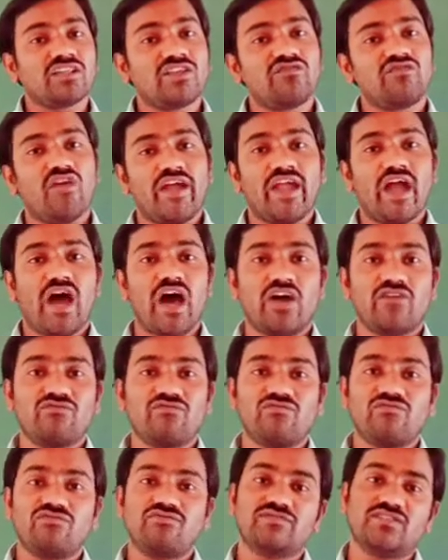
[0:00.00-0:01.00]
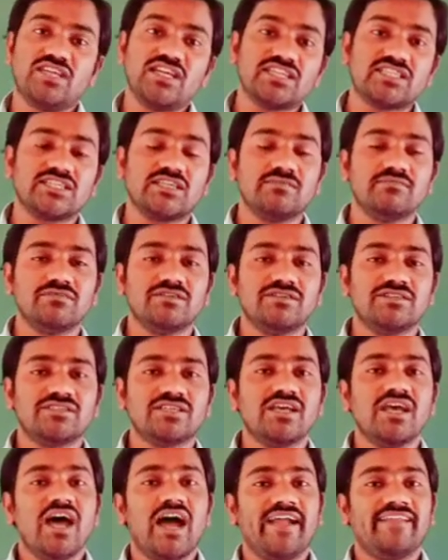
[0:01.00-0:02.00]
the 5 or 6 numbers
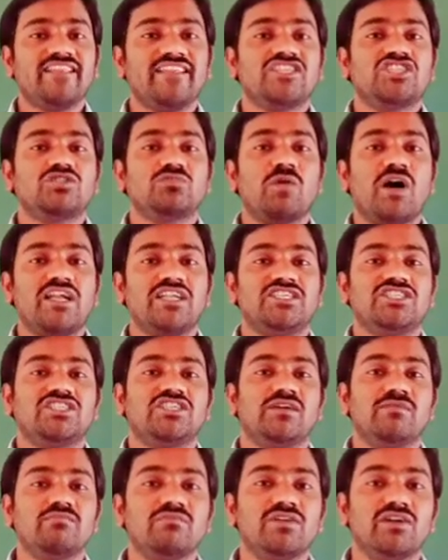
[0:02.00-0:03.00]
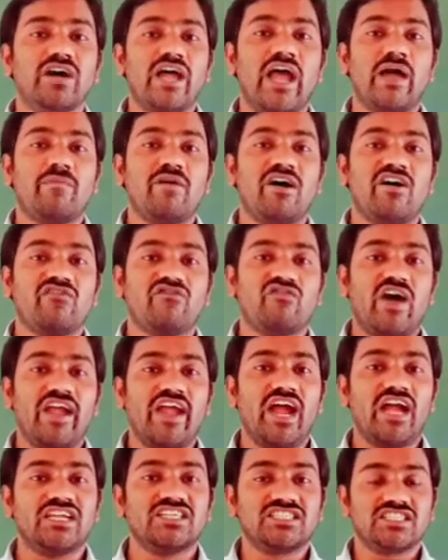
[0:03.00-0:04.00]
and the smallest number among
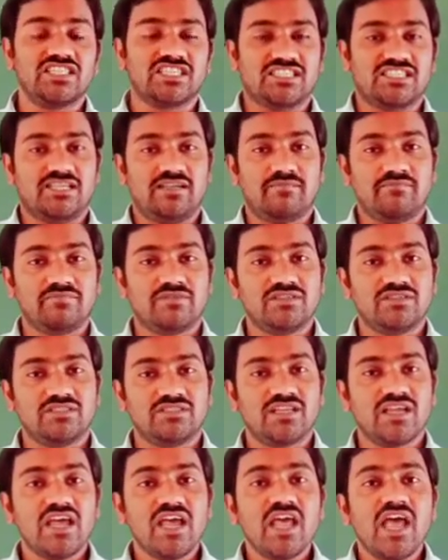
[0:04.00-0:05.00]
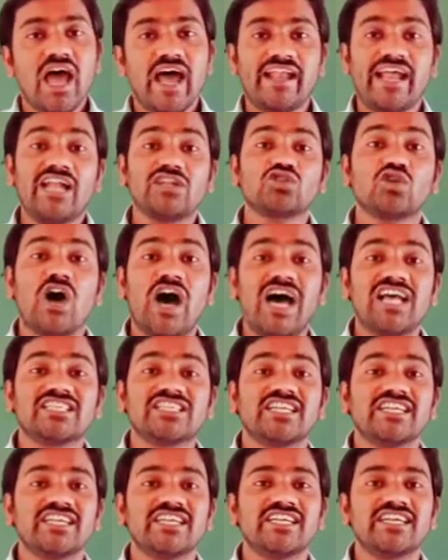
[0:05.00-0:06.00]
5 and 6 numbers. And also
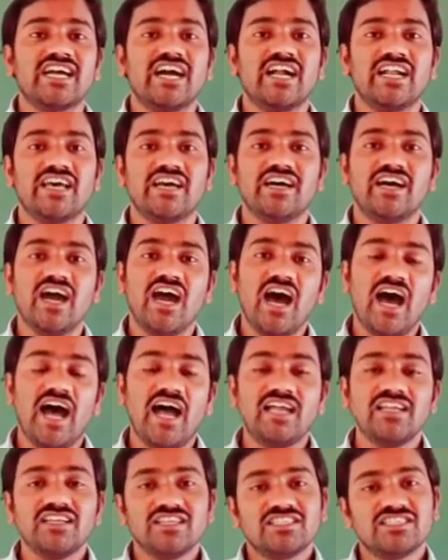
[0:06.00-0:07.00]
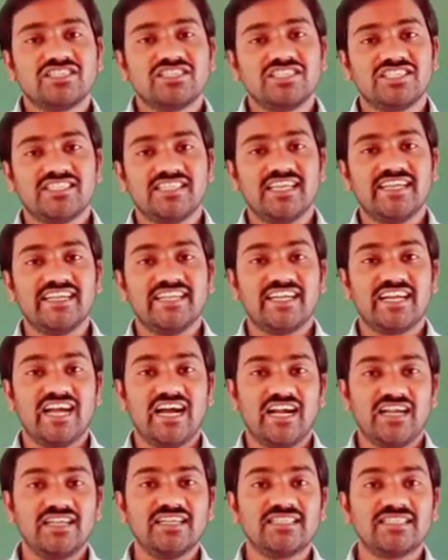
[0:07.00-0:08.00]
ascending order and descending
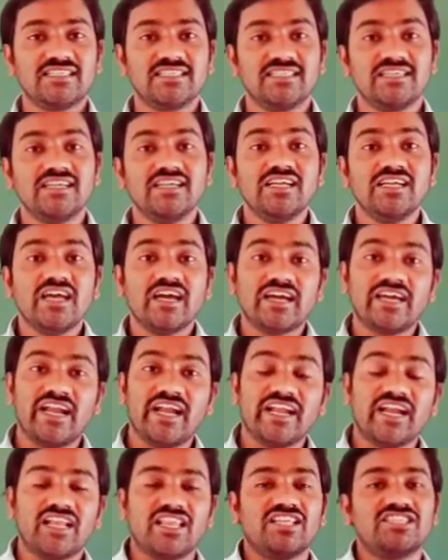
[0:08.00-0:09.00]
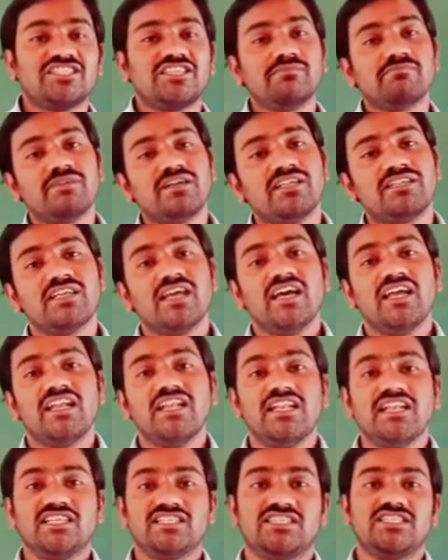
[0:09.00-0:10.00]
orders. Greater than symbols,
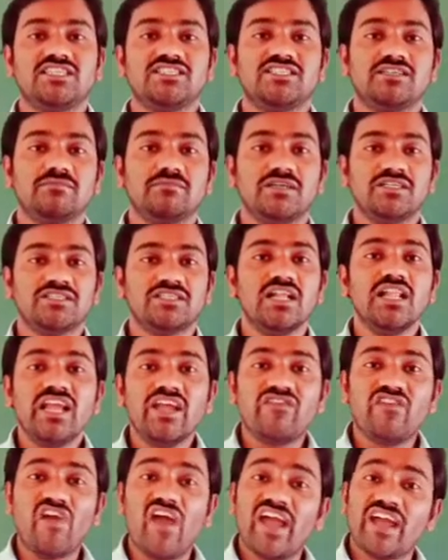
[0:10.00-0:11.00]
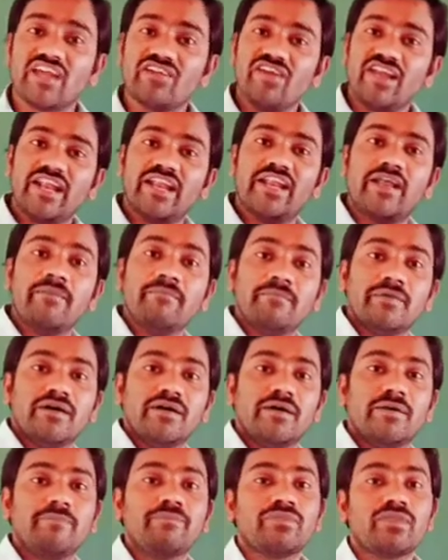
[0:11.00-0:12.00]
less than symbols. If I have given a
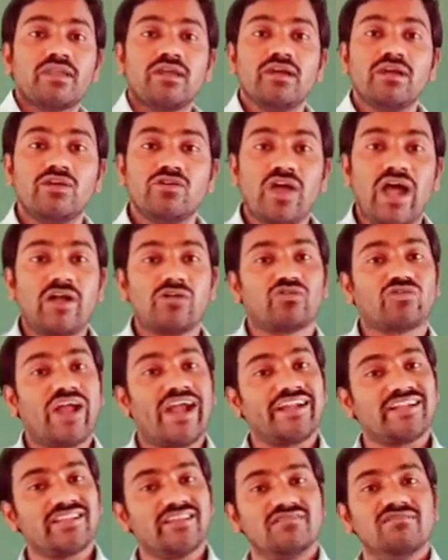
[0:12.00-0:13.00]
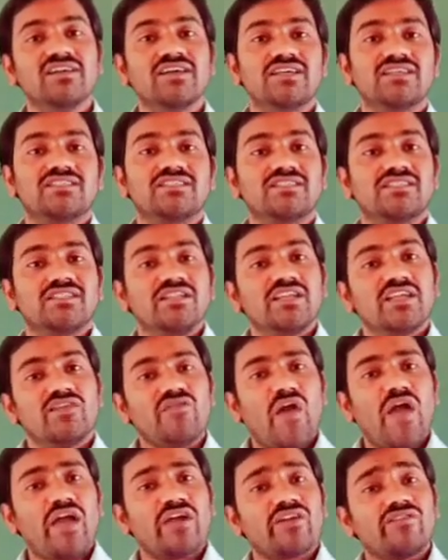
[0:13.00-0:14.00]
number, you have to write in the words. If
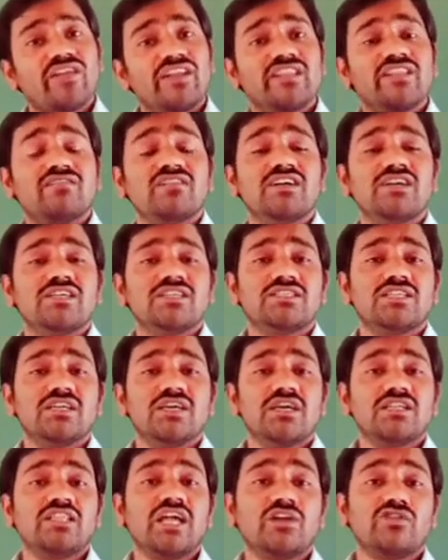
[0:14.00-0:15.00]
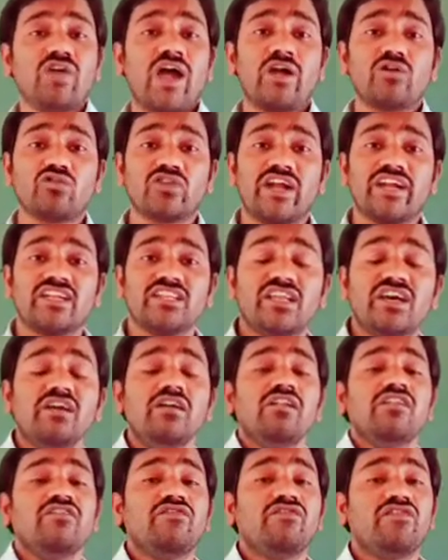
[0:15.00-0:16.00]
I have given in the words, that we have to write in
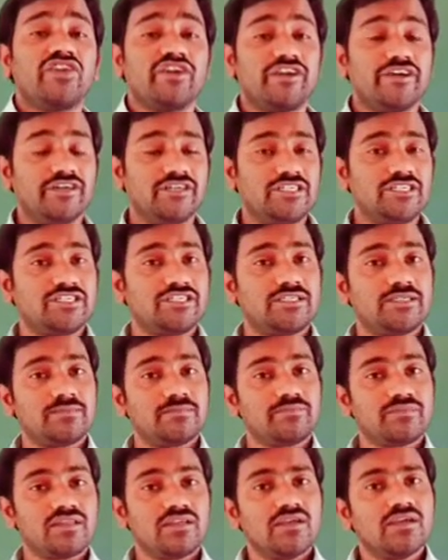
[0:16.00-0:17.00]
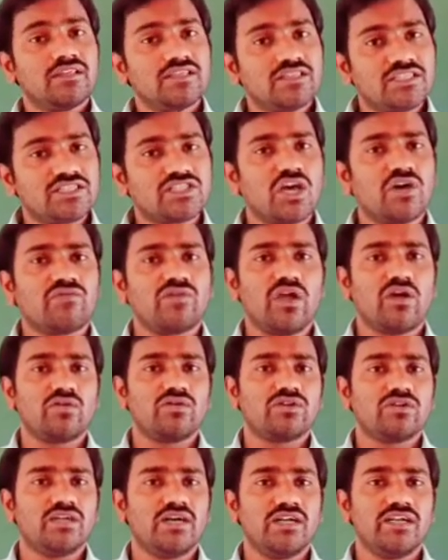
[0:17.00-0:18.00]
the figures. This are we are
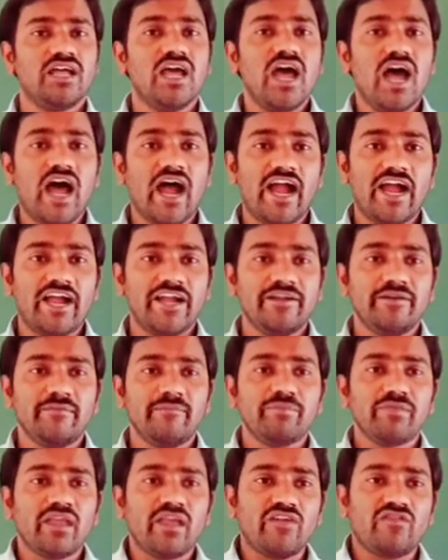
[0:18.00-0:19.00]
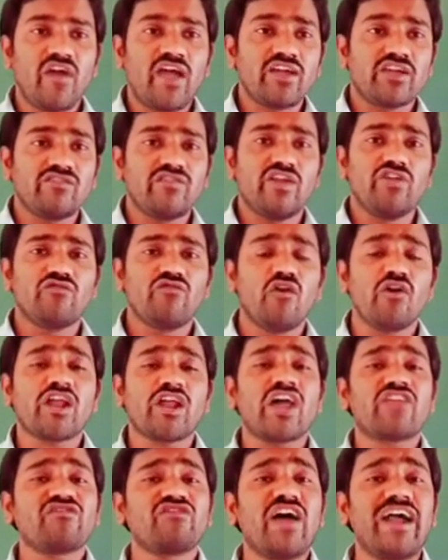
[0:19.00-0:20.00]
going to learn. And if I have given a 4
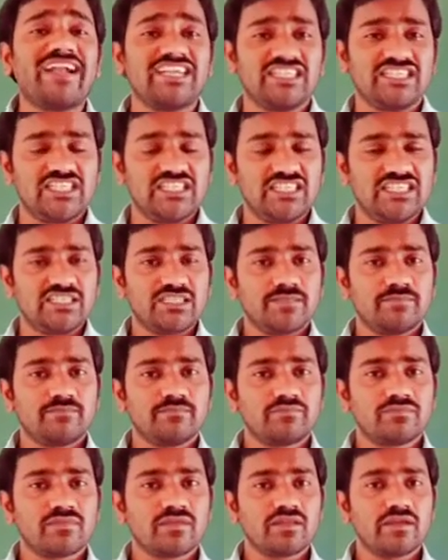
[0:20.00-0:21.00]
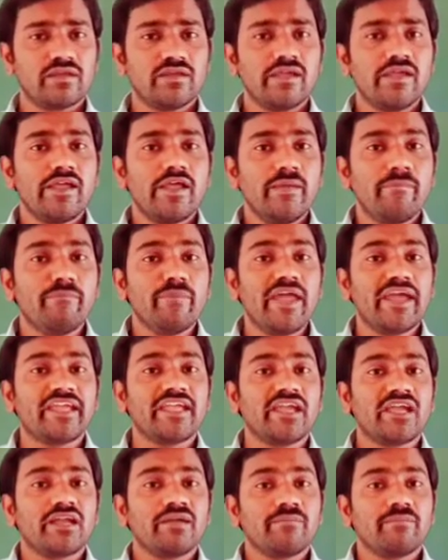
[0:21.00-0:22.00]
or 5 digits,
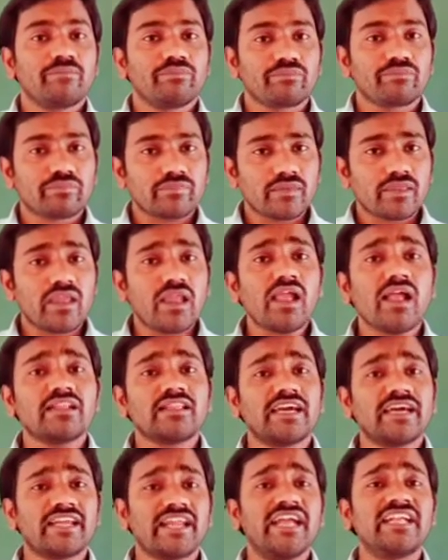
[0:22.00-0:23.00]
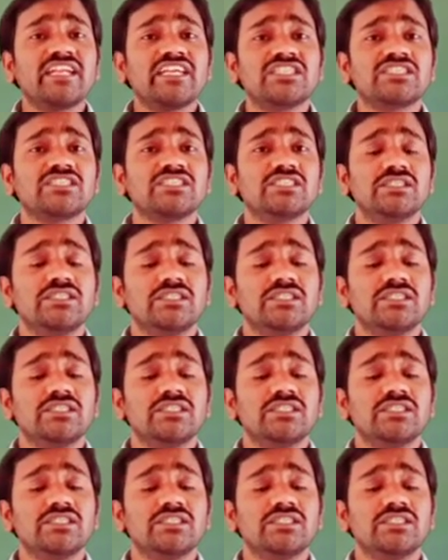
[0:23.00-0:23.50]
making the greatest